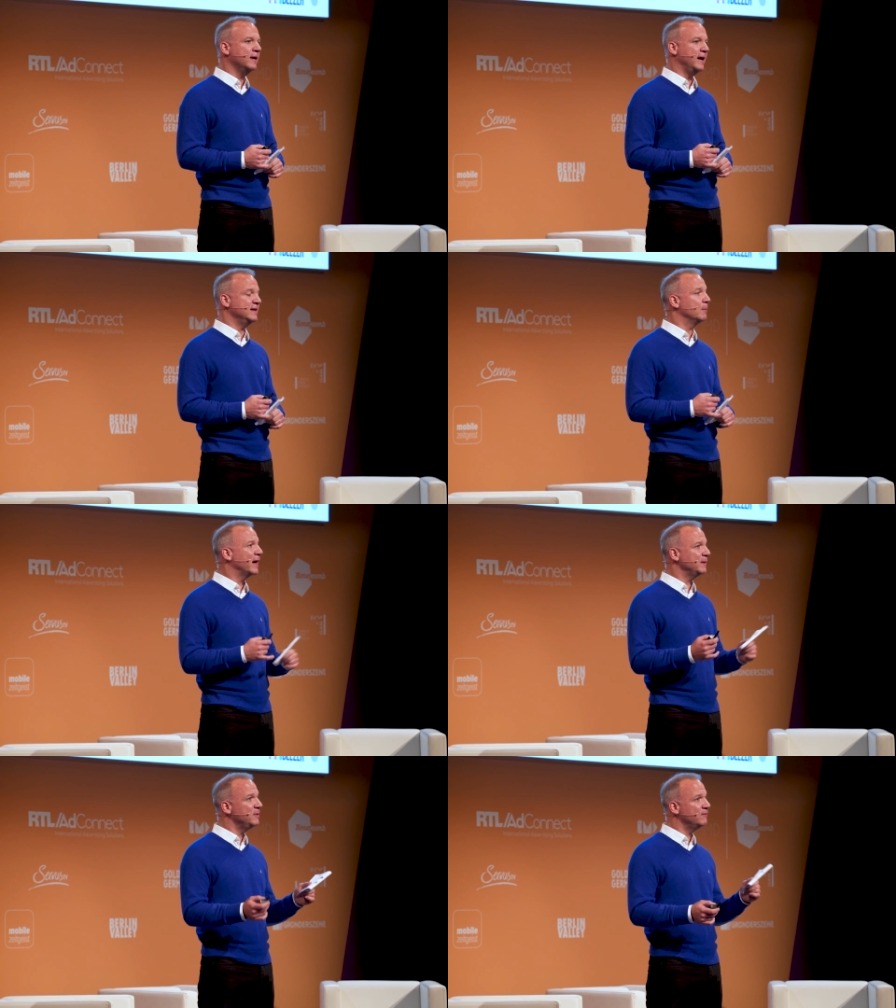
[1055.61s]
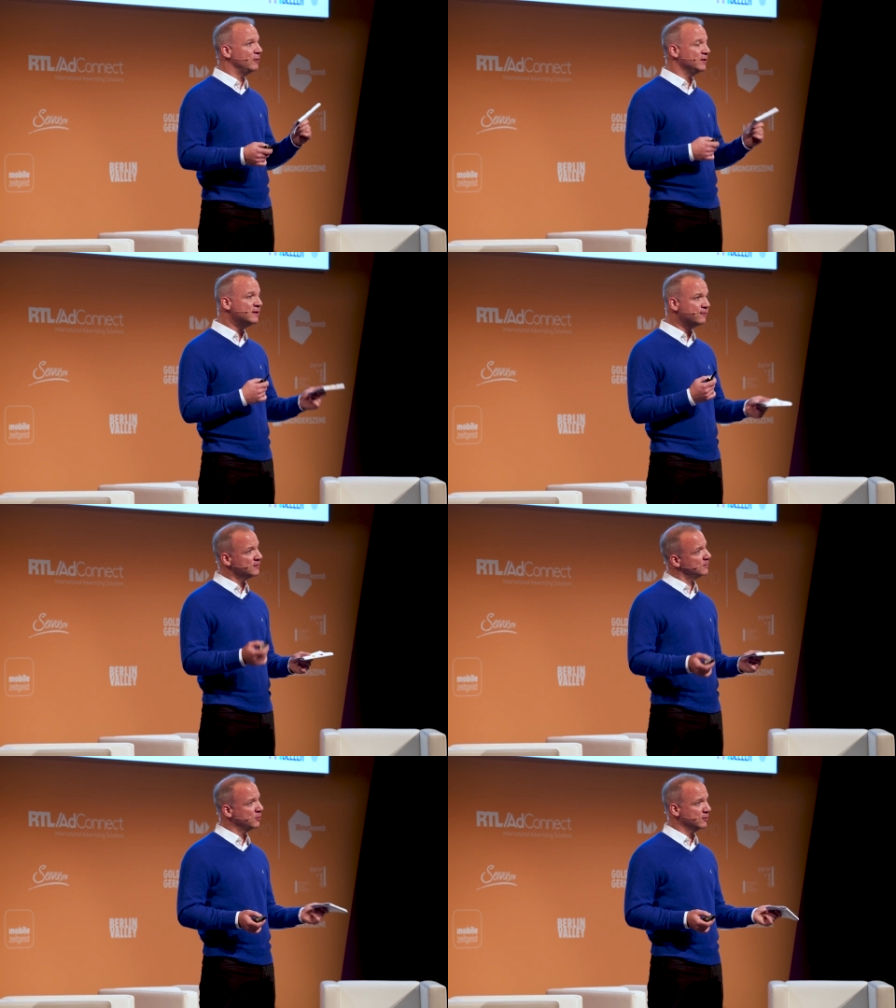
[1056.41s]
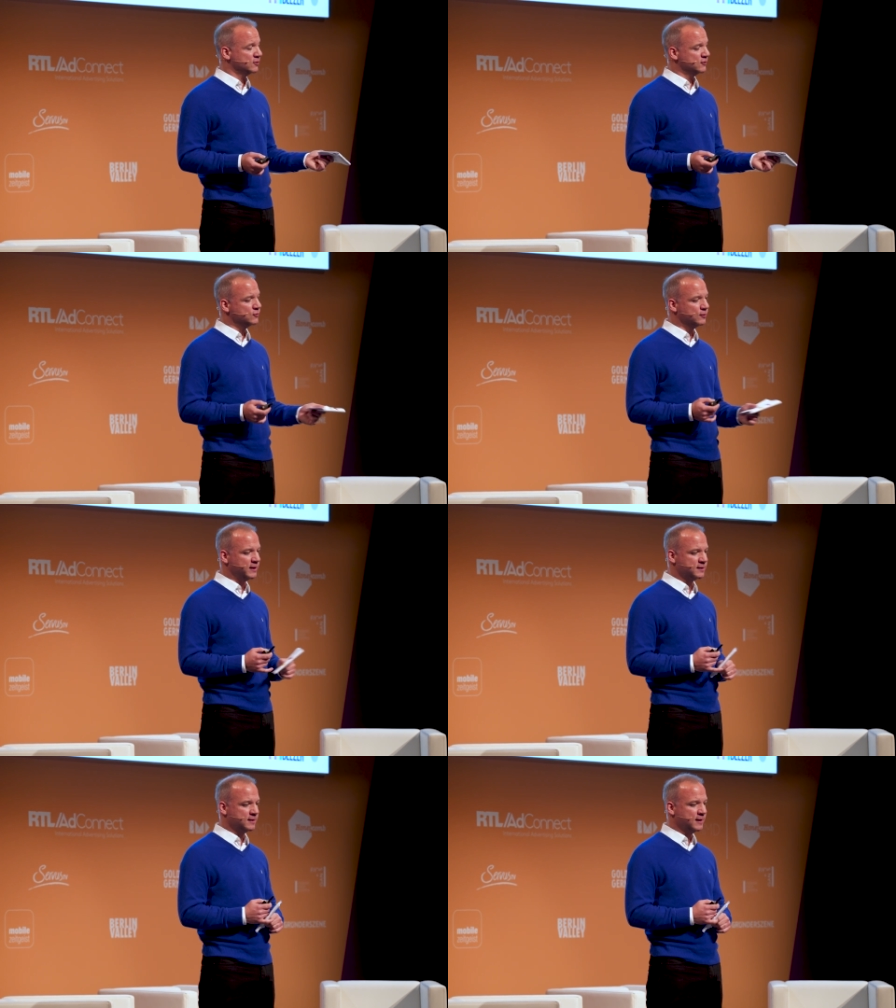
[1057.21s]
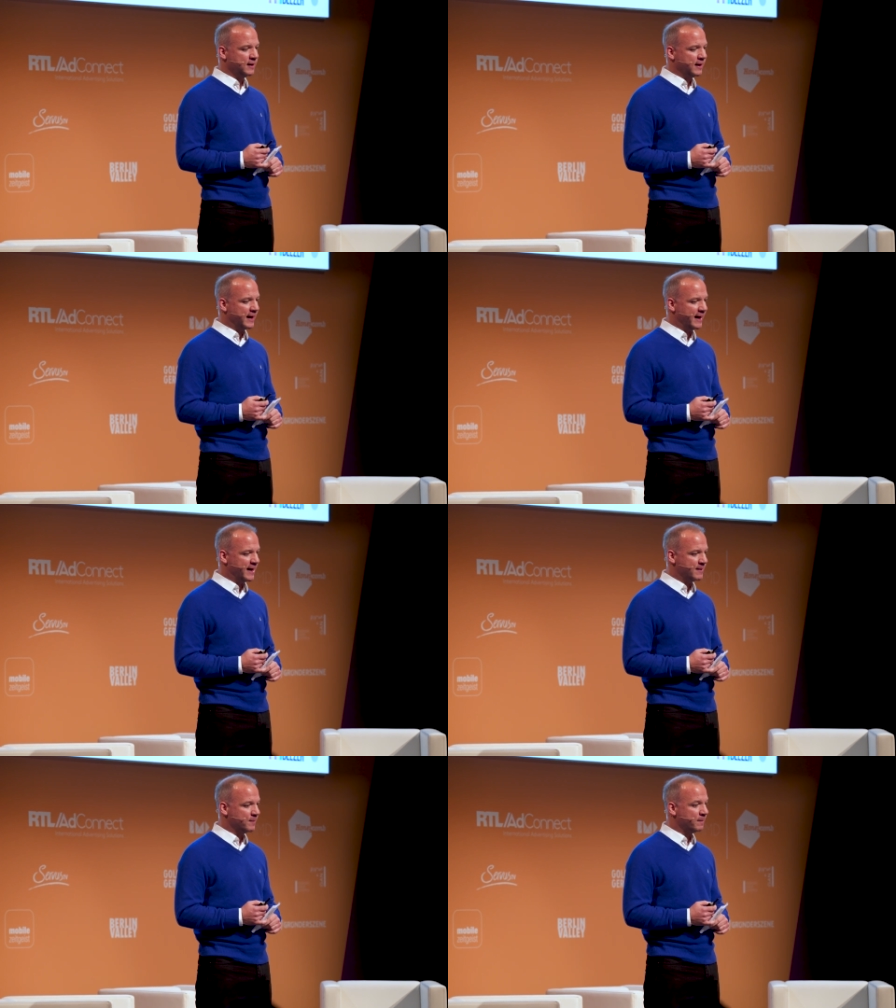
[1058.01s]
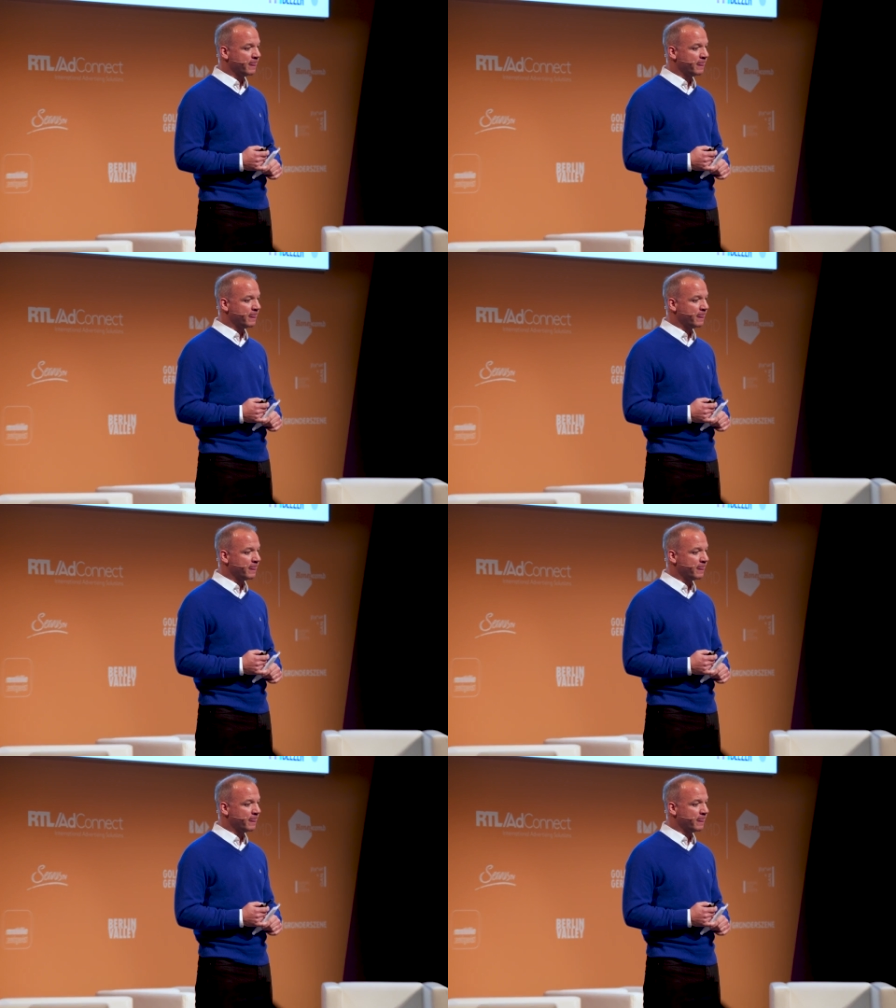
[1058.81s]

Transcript: and there might be very different approaches to it. Um,